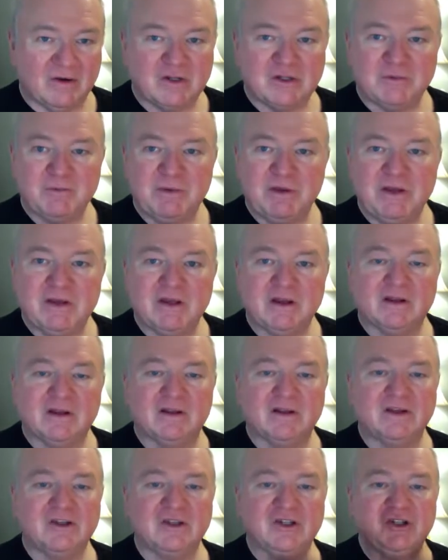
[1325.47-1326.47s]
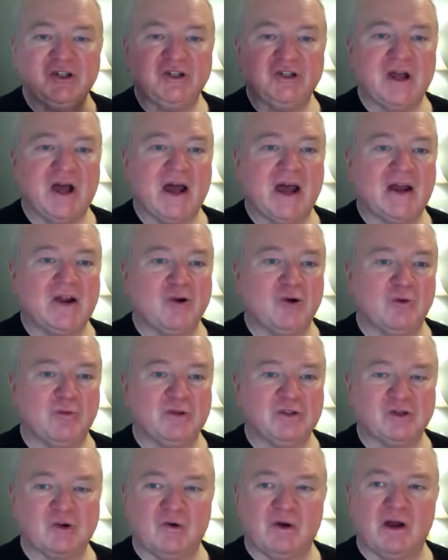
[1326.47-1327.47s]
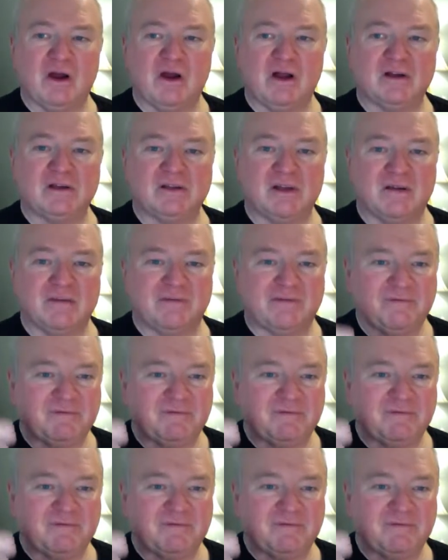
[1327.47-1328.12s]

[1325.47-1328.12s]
speaking to these ginormous crowds that